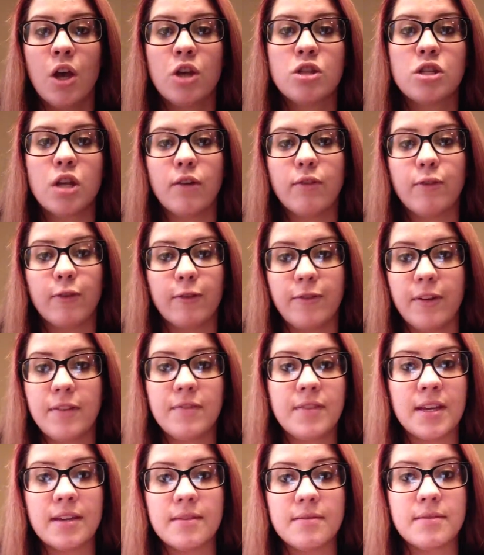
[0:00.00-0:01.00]
So for
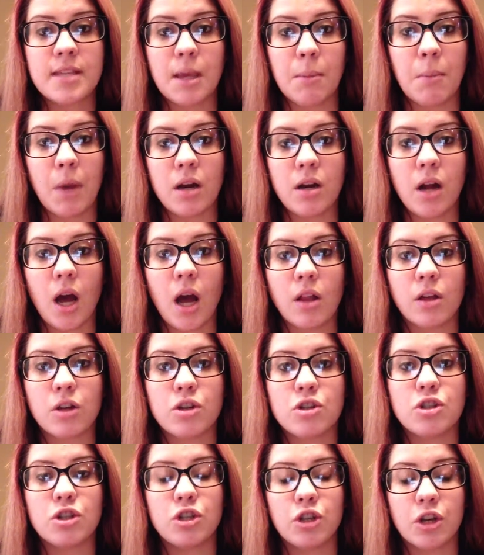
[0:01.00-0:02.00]
50 some odd
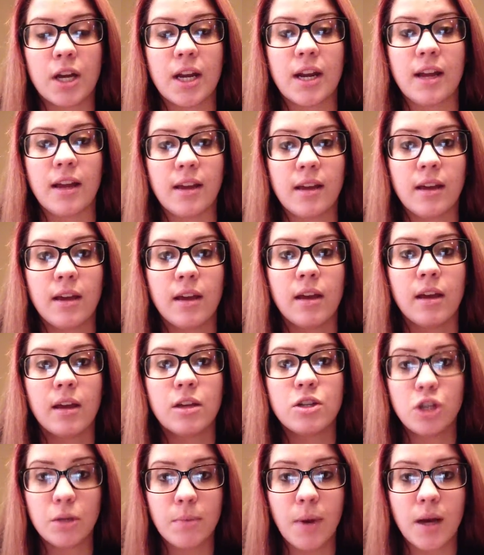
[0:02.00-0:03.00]
dollars, you're getting
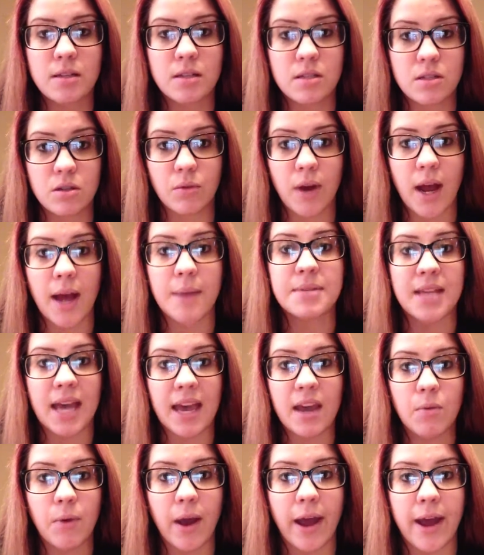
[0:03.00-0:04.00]
2 boxes of wraps,
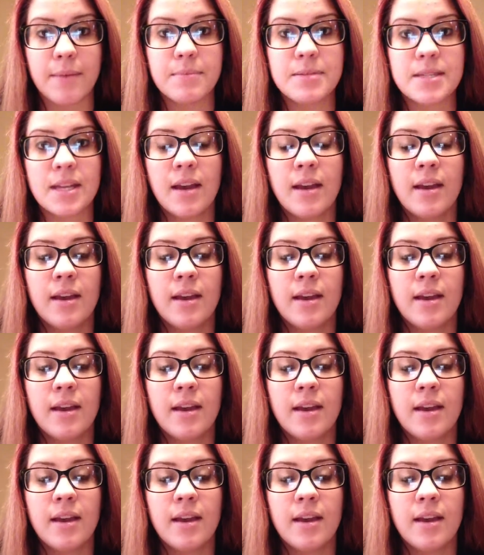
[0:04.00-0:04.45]
8 wraps.